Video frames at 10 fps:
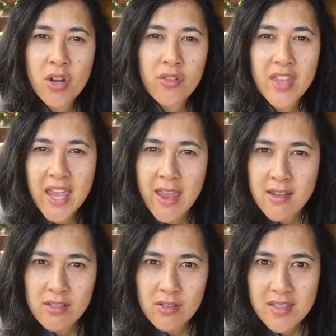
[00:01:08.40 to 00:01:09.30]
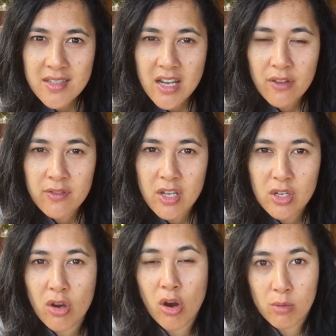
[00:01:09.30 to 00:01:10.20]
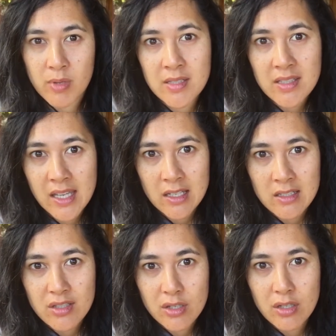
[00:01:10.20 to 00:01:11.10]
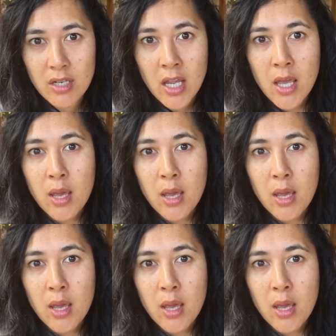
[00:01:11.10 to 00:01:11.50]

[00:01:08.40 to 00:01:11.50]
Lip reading: not the hands-on stuff that you're hoping to get into.